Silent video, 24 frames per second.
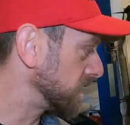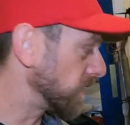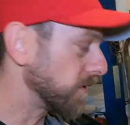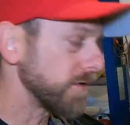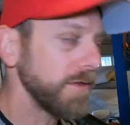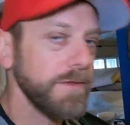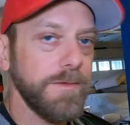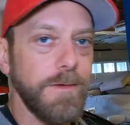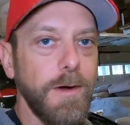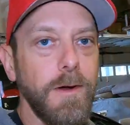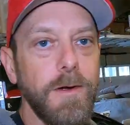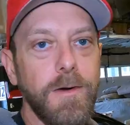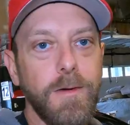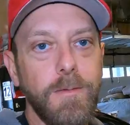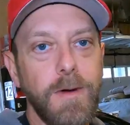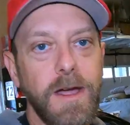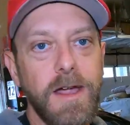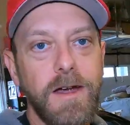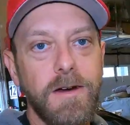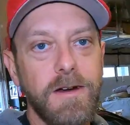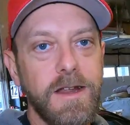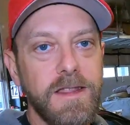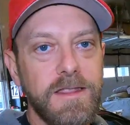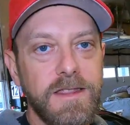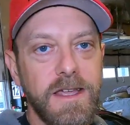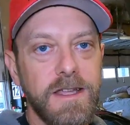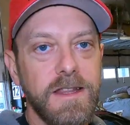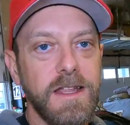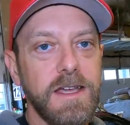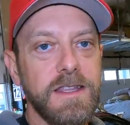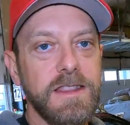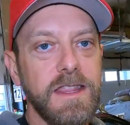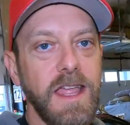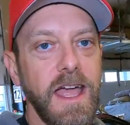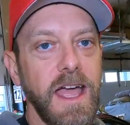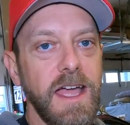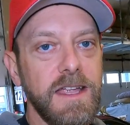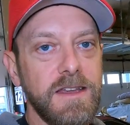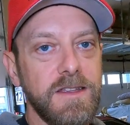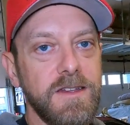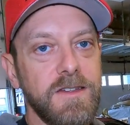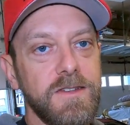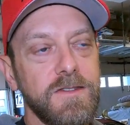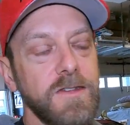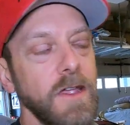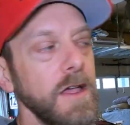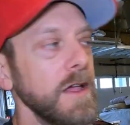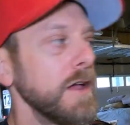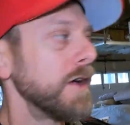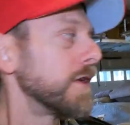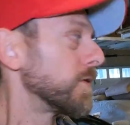Don't throw it away or anything like that, because